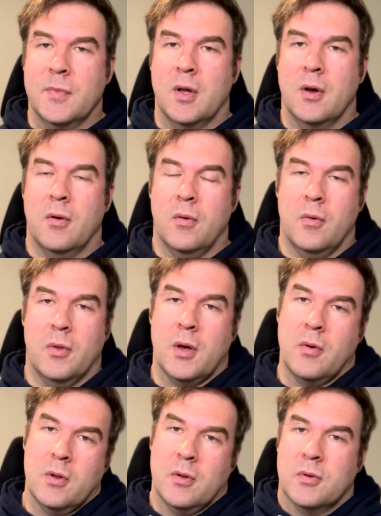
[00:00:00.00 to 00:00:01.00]
You know,
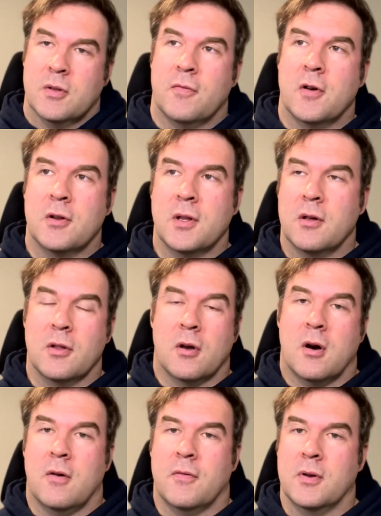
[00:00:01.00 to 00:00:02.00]
that was the final nail in the
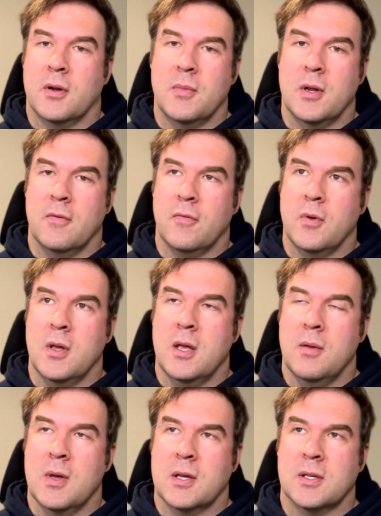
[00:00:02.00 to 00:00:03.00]
coffin. I mean, if
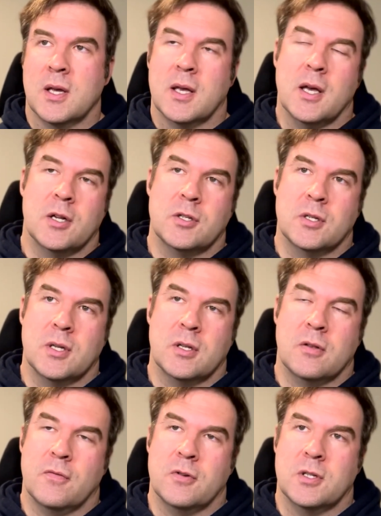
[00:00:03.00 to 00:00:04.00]
he makes that catch and
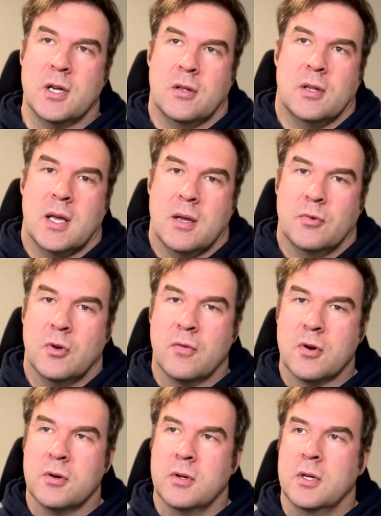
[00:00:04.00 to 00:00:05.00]
gets the first down, the game's
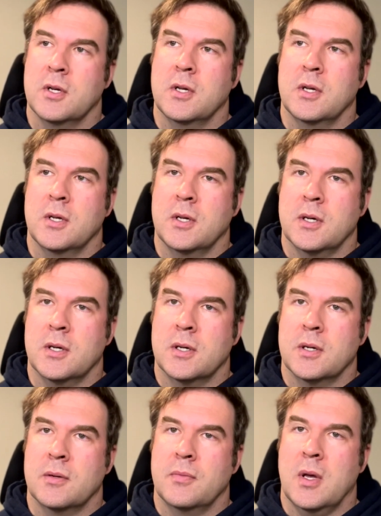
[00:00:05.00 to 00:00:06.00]
over.
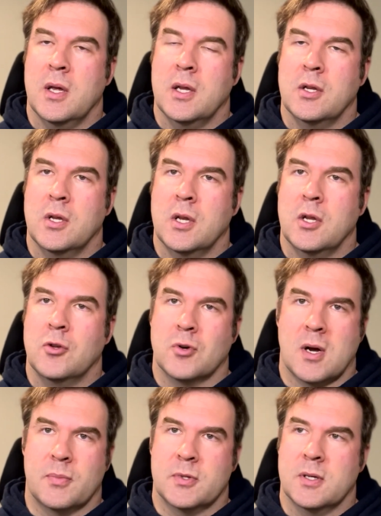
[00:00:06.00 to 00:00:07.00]
And he
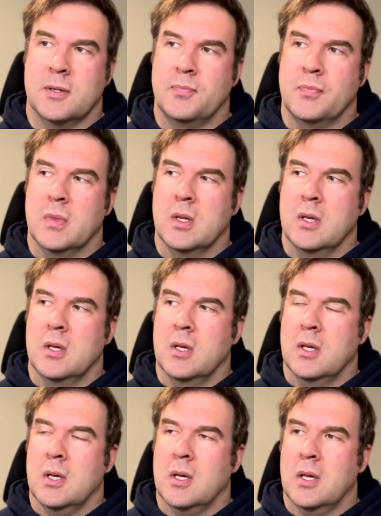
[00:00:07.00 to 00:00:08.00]
drops it.
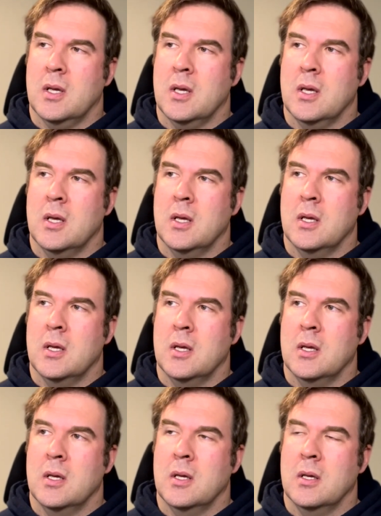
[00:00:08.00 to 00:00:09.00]

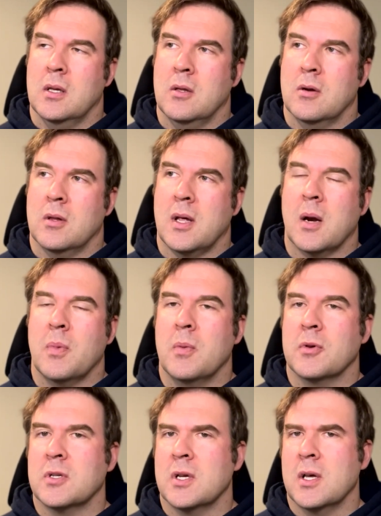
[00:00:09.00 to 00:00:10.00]
There are a lot of
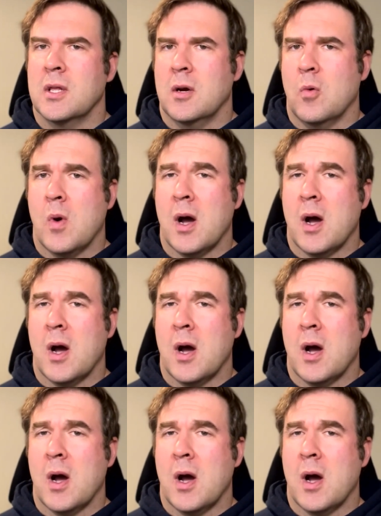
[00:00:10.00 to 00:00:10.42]
people saying that a